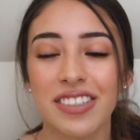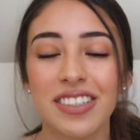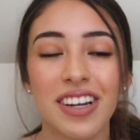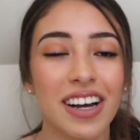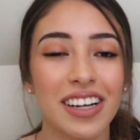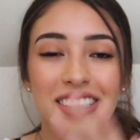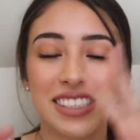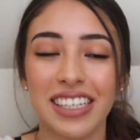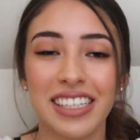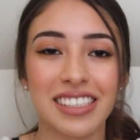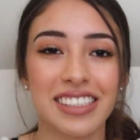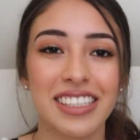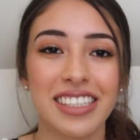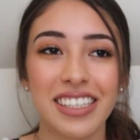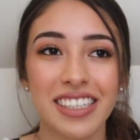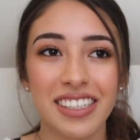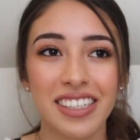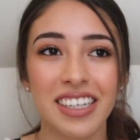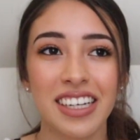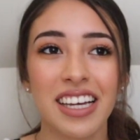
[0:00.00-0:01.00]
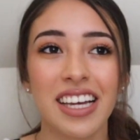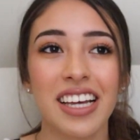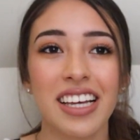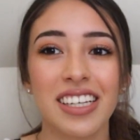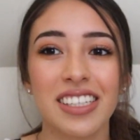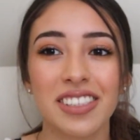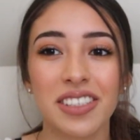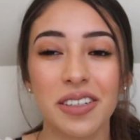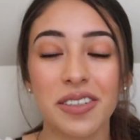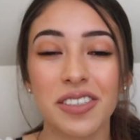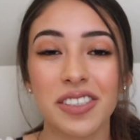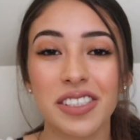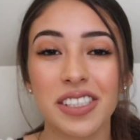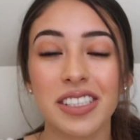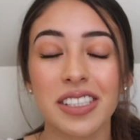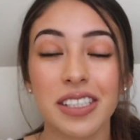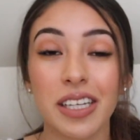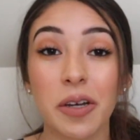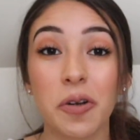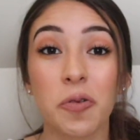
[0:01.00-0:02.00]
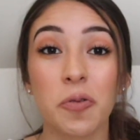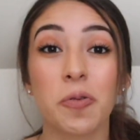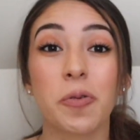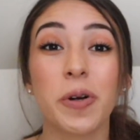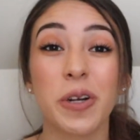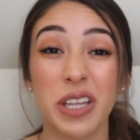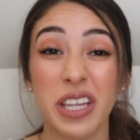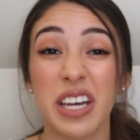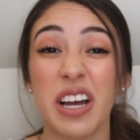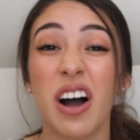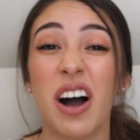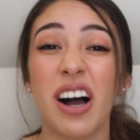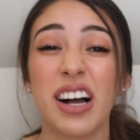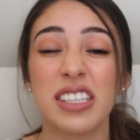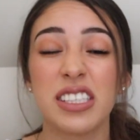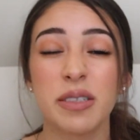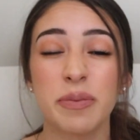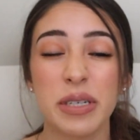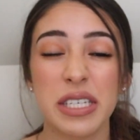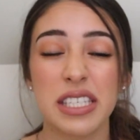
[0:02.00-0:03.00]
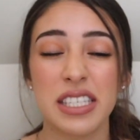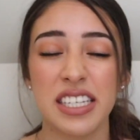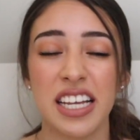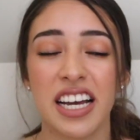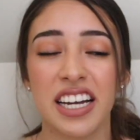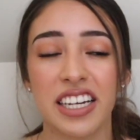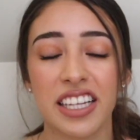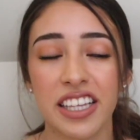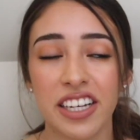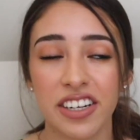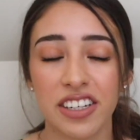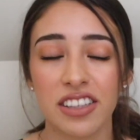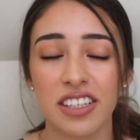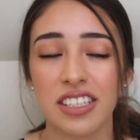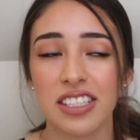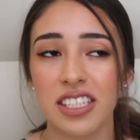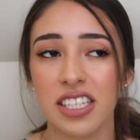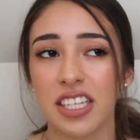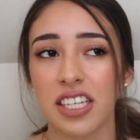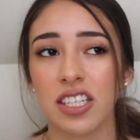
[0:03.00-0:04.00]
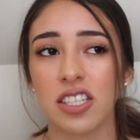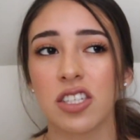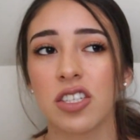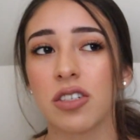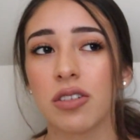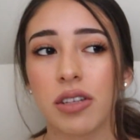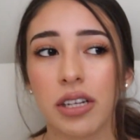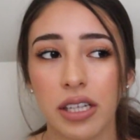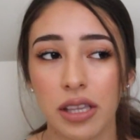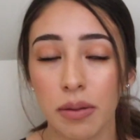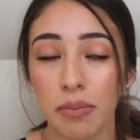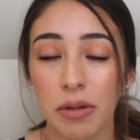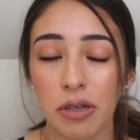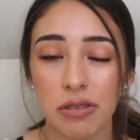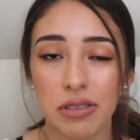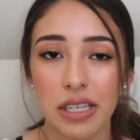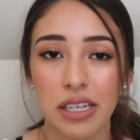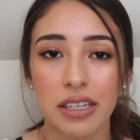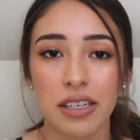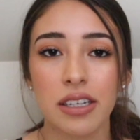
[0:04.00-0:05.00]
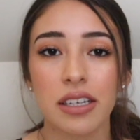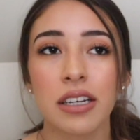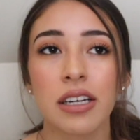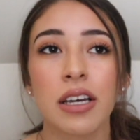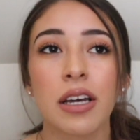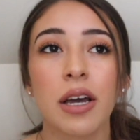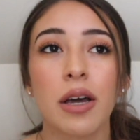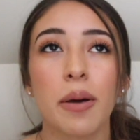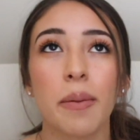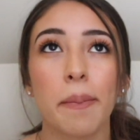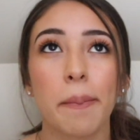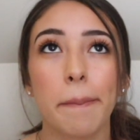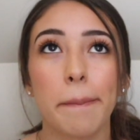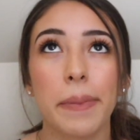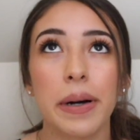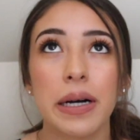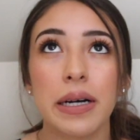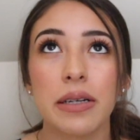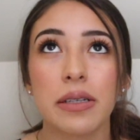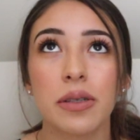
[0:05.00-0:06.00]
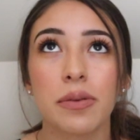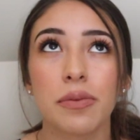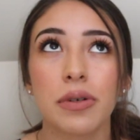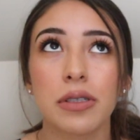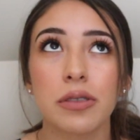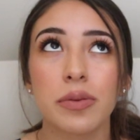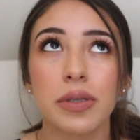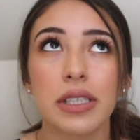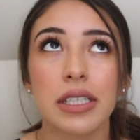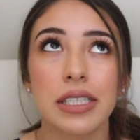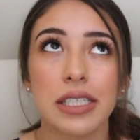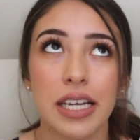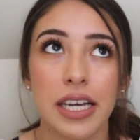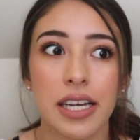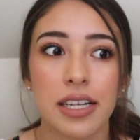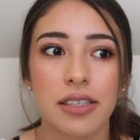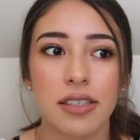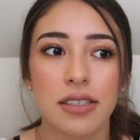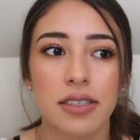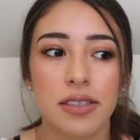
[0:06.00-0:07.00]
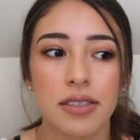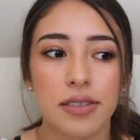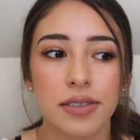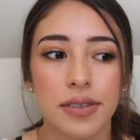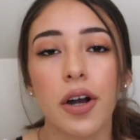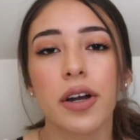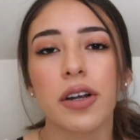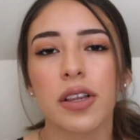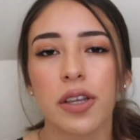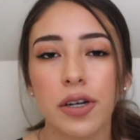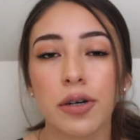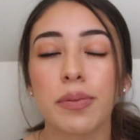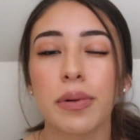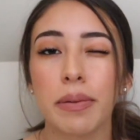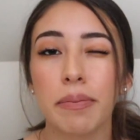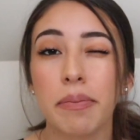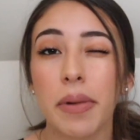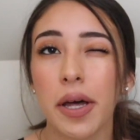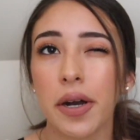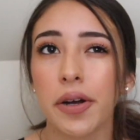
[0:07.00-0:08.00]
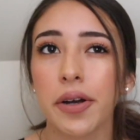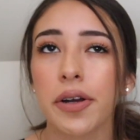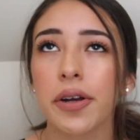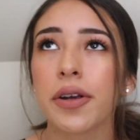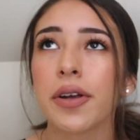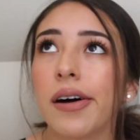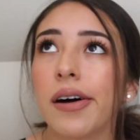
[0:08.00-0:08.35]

not tented, so it's just like really hot to be standing there and listening to like the music. But the ones with the tents are a little bit better.